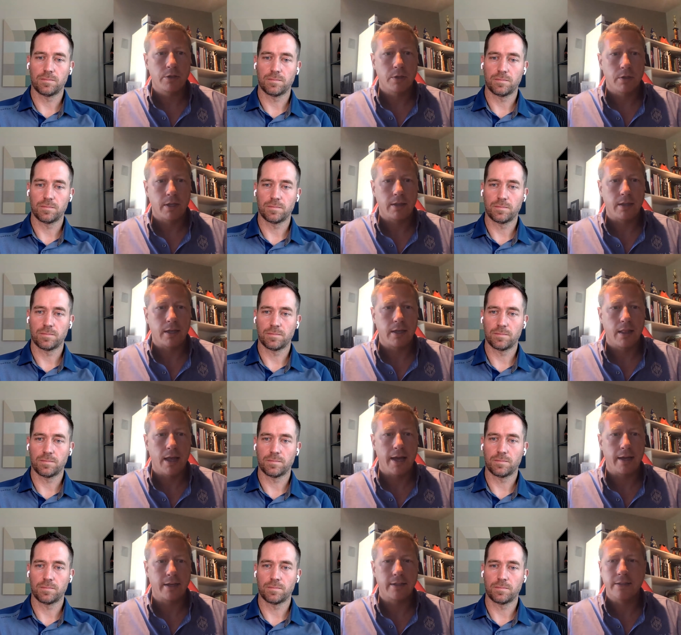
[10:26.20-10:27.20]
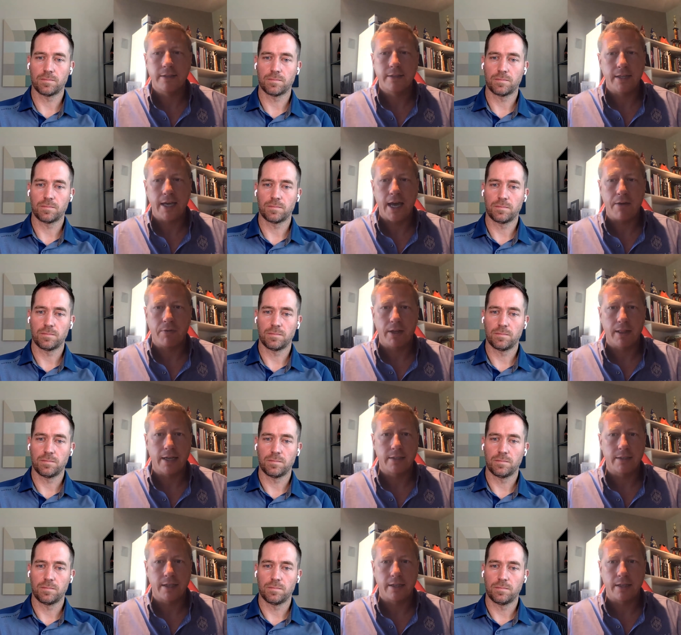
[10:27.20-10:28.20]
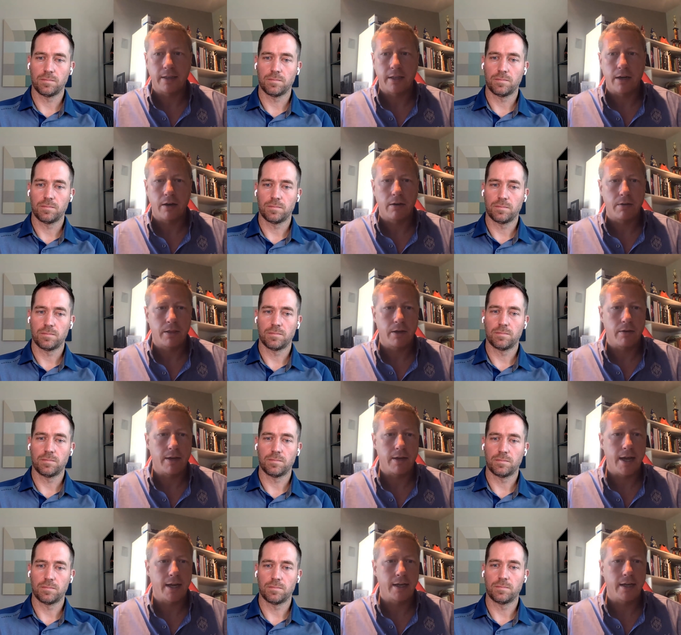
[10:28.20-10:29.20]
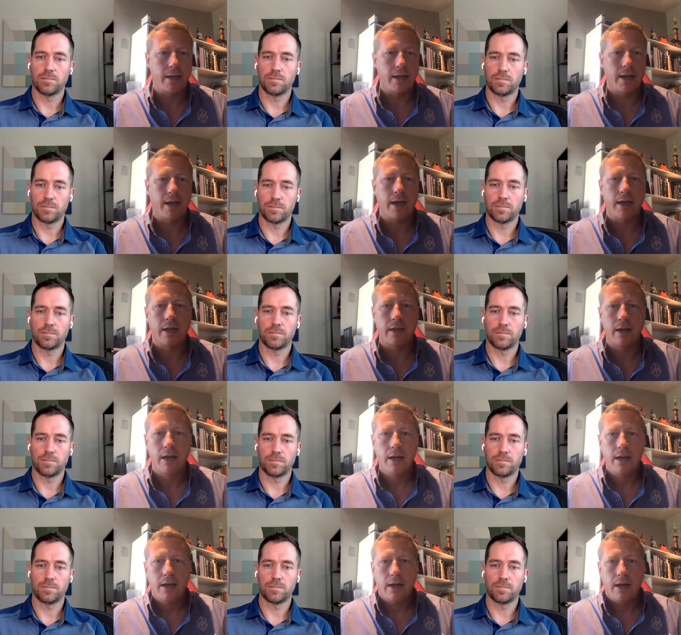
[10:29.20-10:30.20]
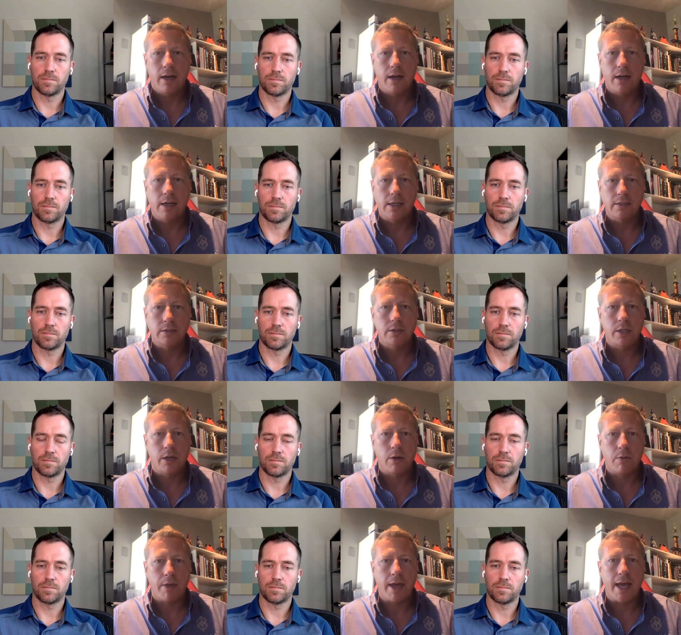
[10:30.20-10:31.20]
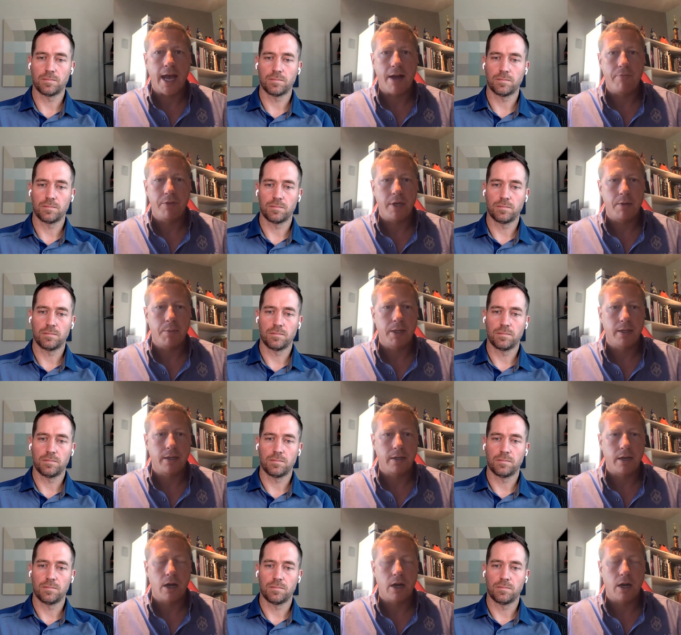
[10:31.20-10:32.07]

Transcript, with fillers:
Speaker 1: out so that the client can see every last thing that they're getting, and you know, they have the